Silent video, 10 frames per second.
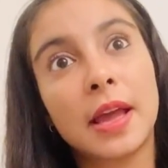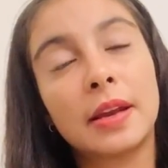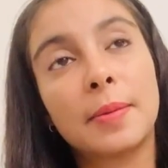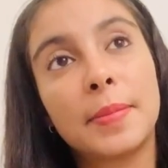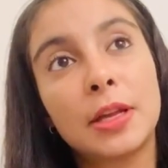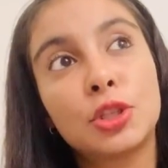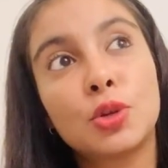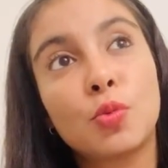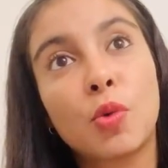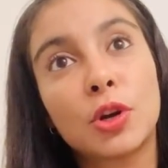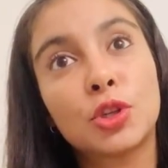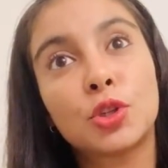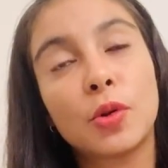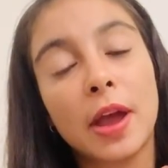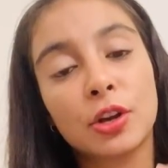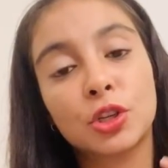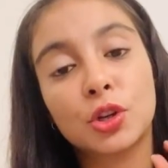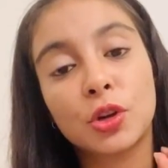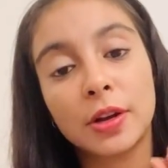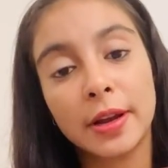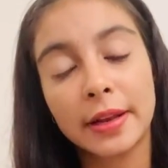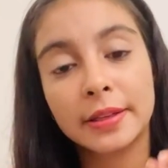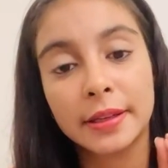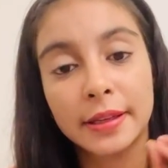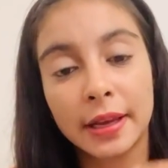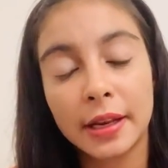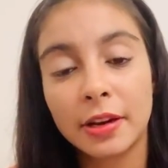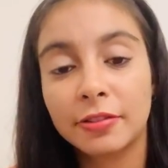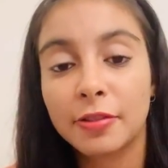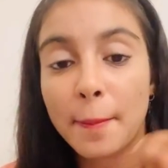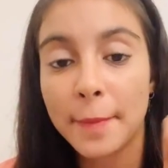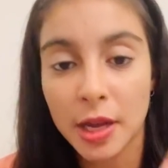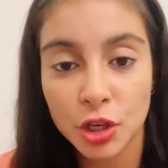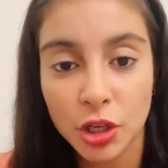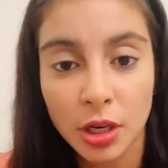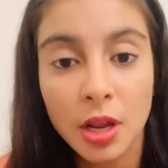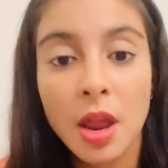and it makes you want to actually connect, get information.